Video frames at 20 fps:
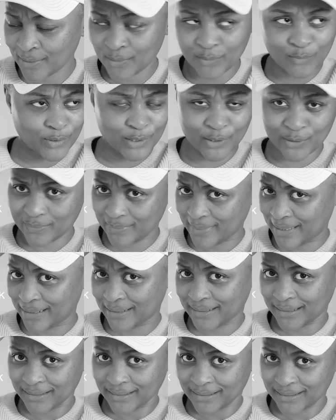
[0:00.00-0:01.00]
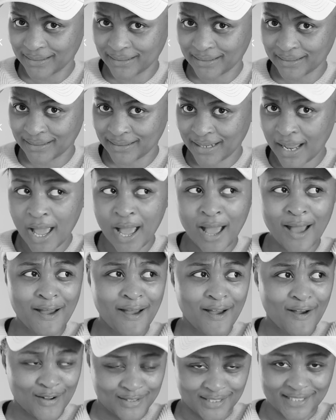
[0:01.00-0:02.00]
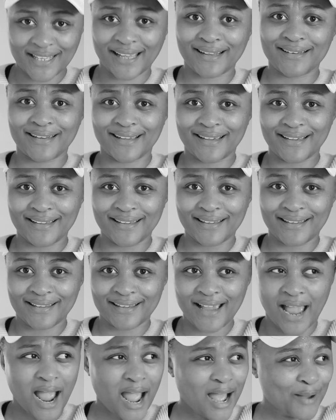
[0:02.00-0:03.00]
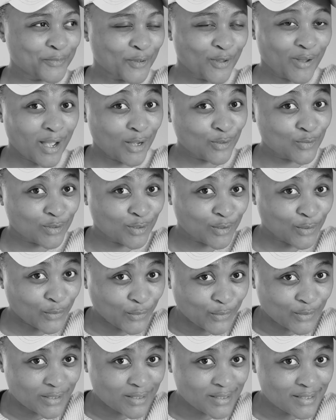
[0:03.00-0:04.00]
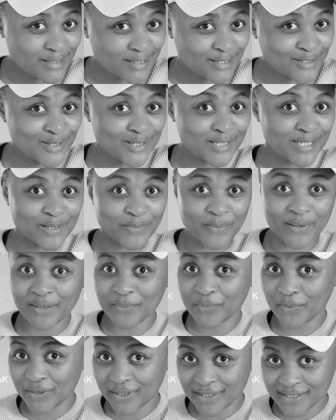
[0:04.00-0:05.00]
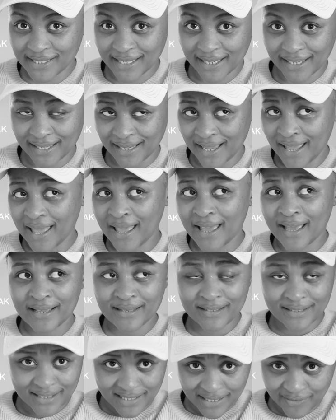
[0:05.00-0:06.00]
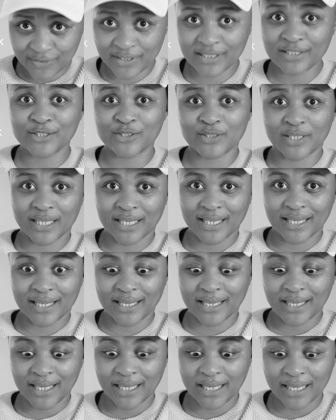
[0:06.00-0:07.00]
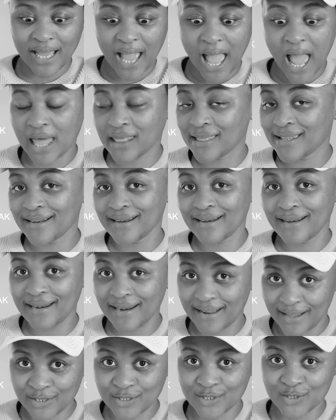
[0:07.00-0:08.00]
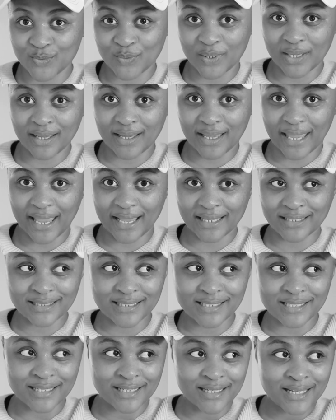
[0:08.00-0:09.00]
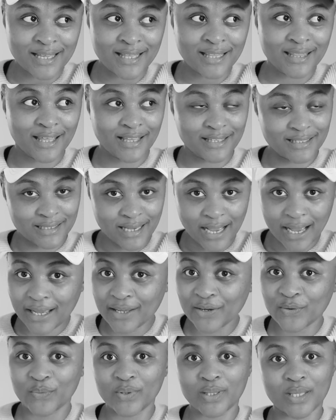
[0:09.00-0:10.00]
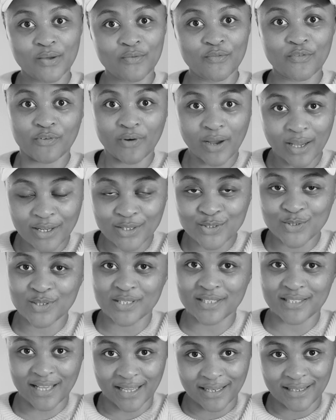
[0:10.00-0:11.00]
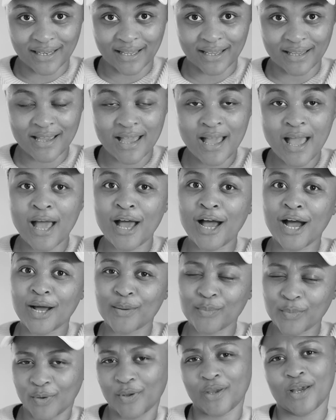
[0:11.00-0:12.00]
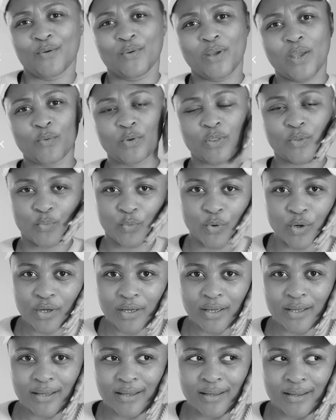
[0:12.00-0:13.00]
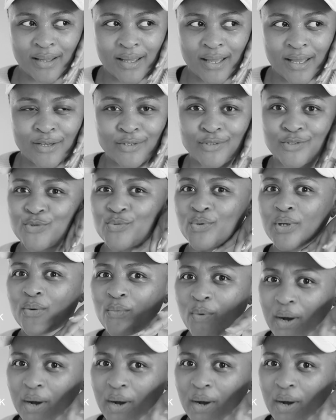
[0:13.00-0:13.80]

what do you mean? On Sunday, I'm going out with the girls to celebrate a birthday. Definitely drinking. And then next weekend, the entire weekend, Friday to Sunday, I'm going away with work to a